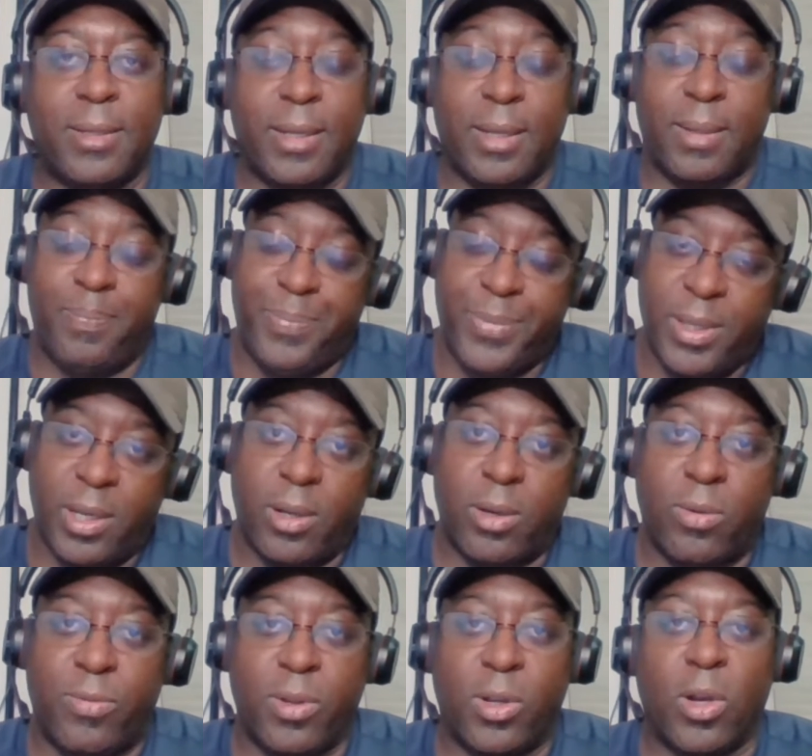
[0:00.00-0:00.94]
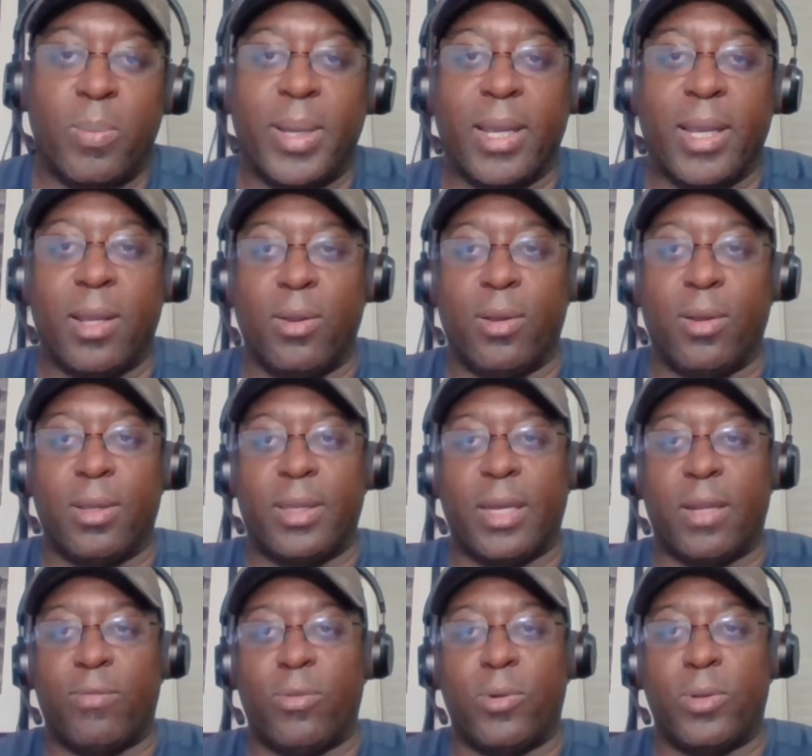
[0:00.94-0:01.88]
and you know, if you go back and look at
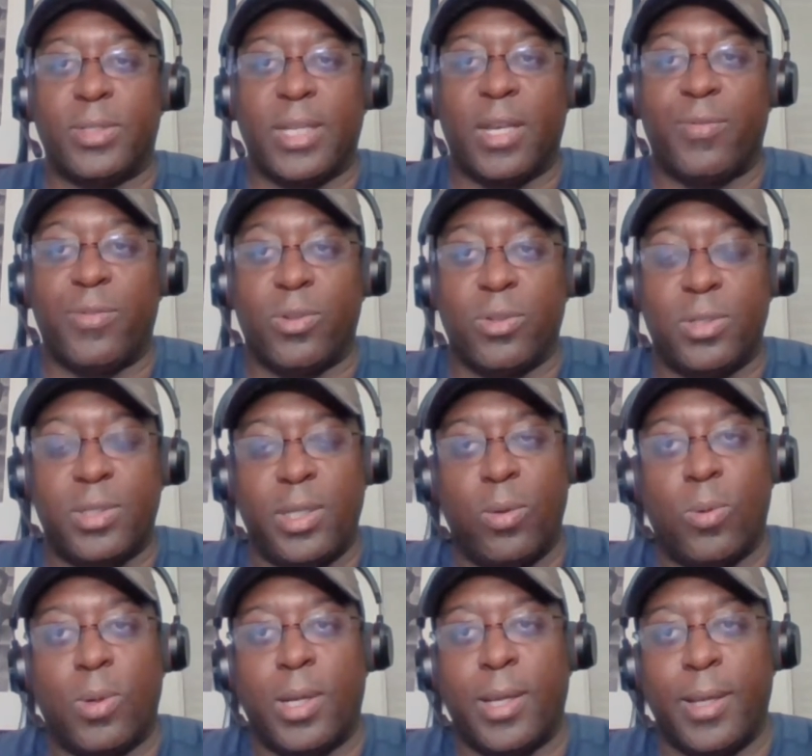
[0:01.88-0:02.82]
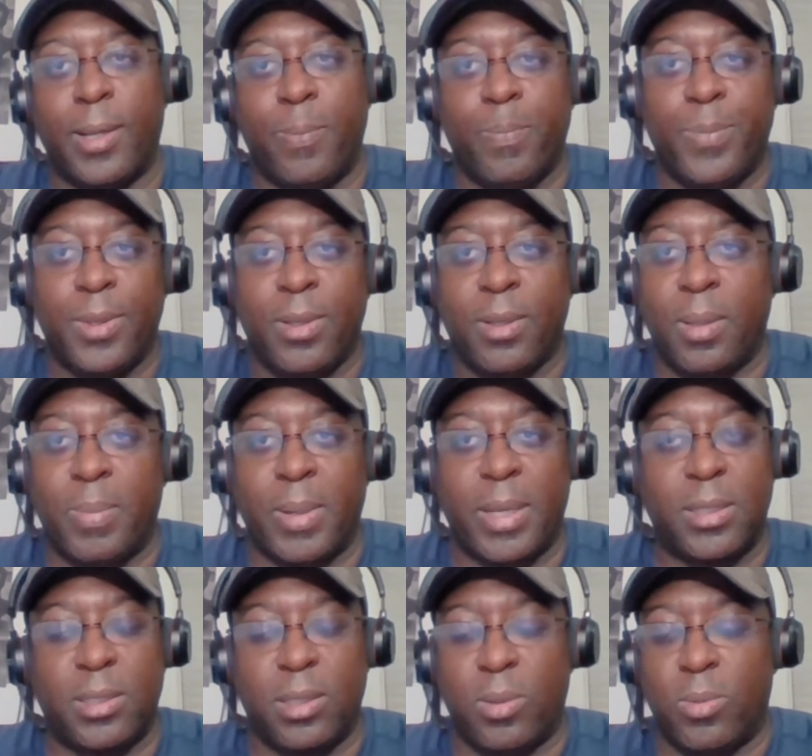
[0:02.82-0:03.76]
that first half, you'll see why. He
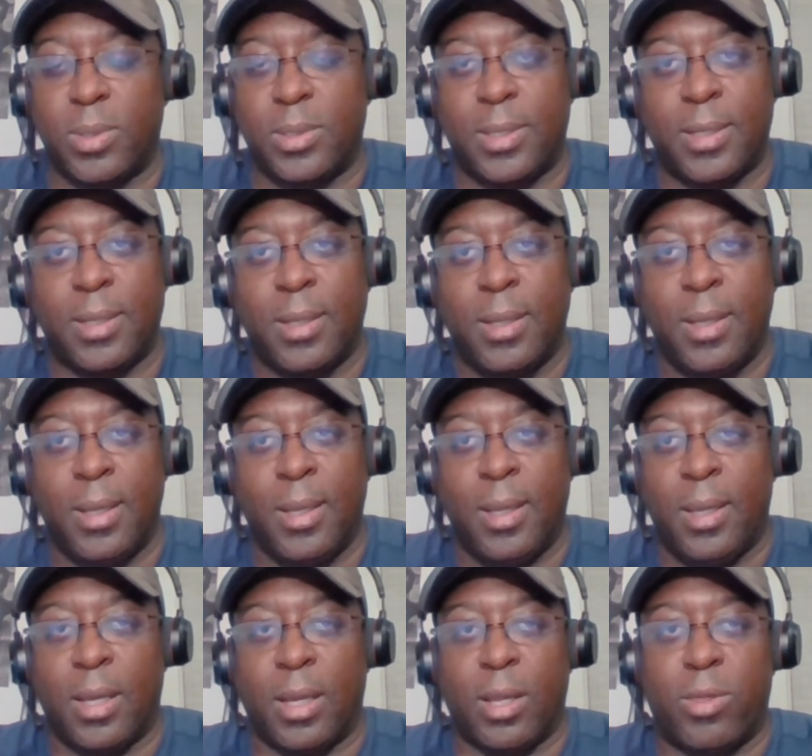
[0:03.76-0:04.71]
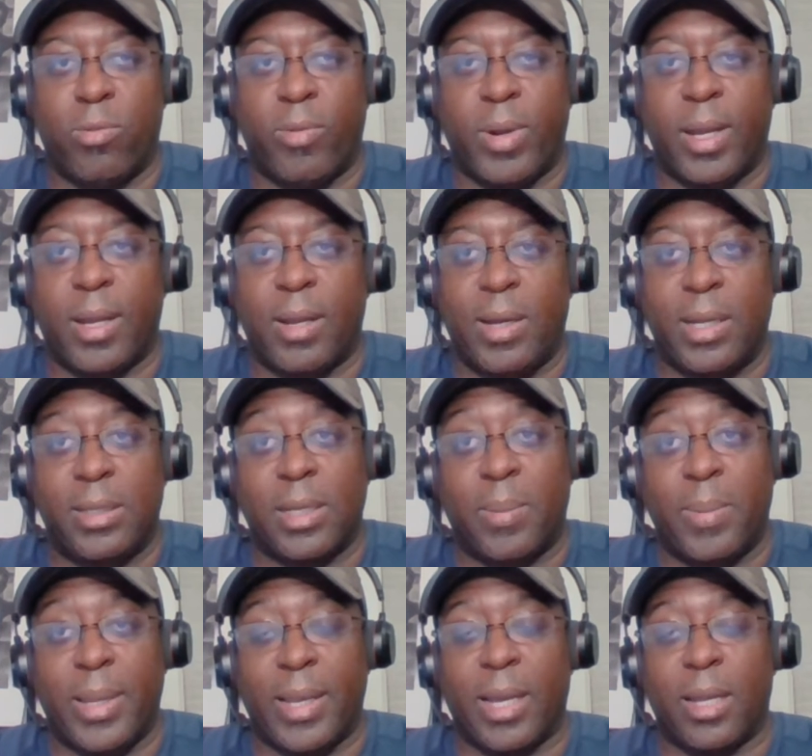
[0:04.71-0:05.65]
basically wasn't a threat
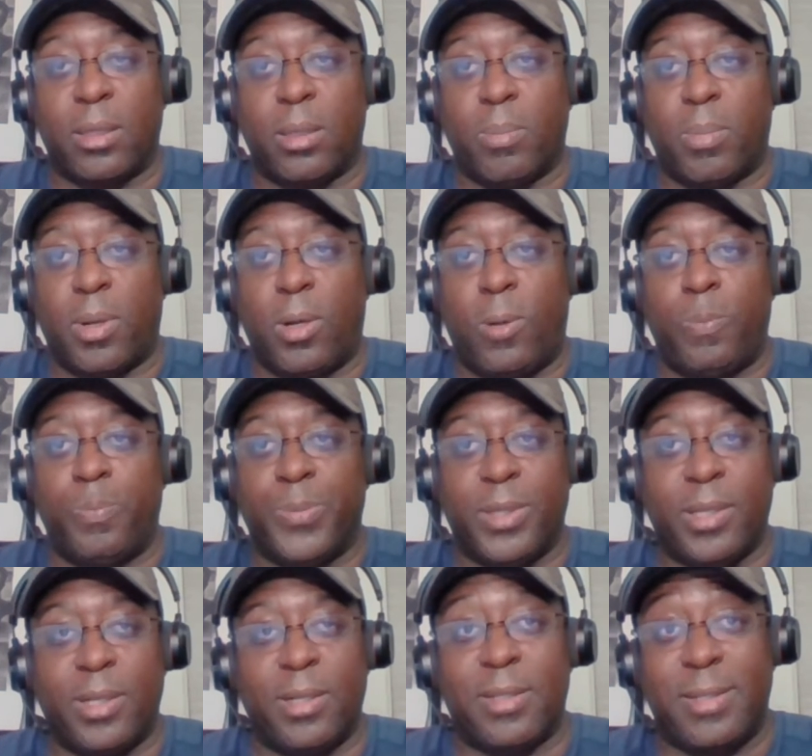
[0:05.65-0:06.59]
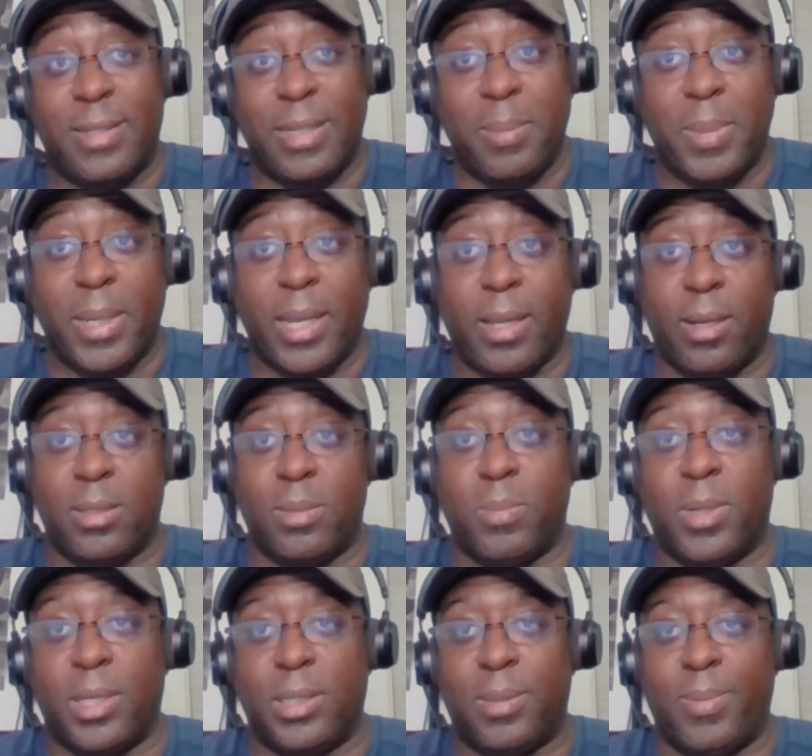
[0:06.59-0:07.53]
anytime he got the ball. Didn't seem like it as
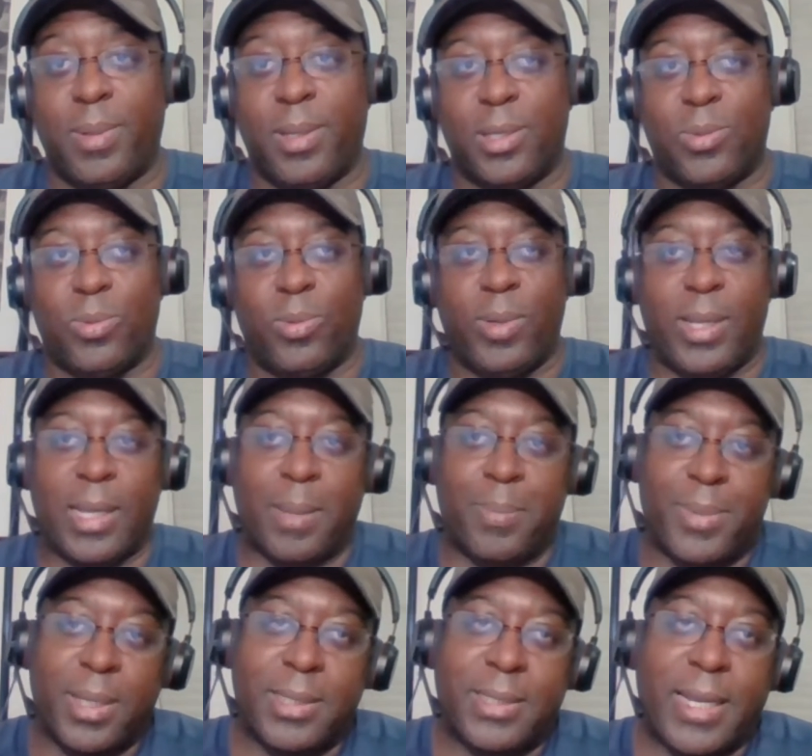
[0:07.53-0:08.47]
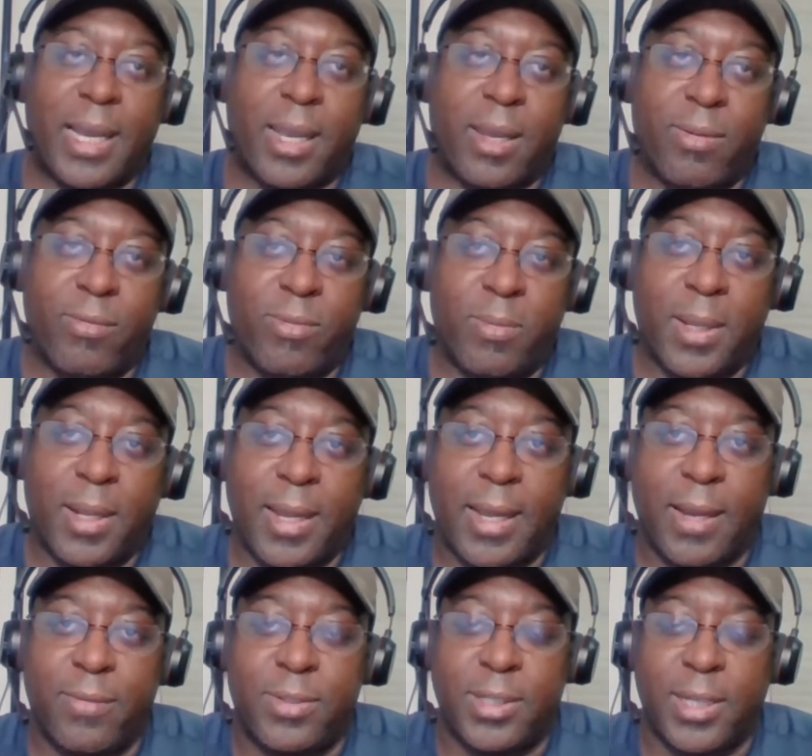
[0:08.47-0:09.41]
much because we kept attacking from the
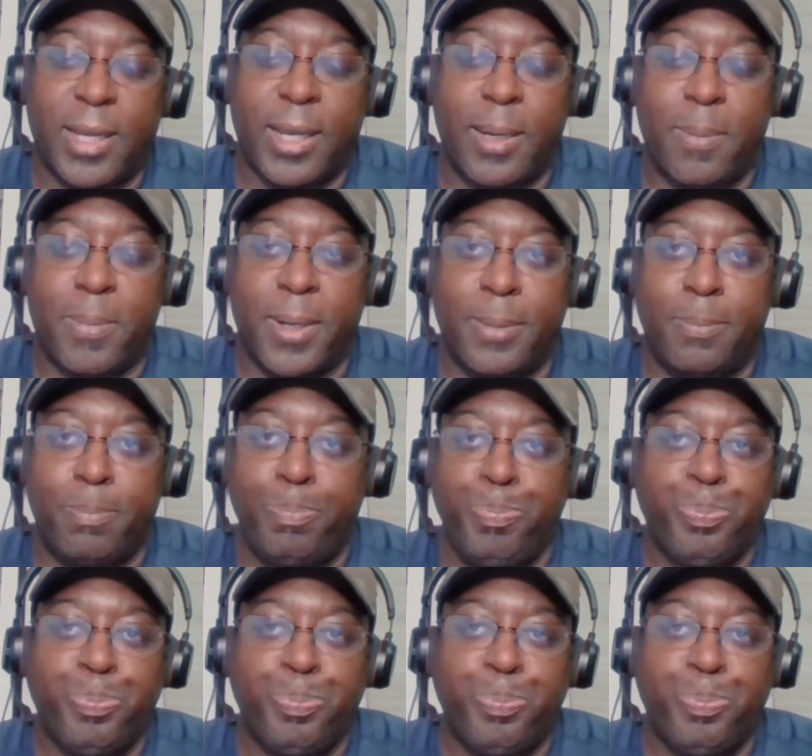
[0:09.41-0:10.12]
left side, but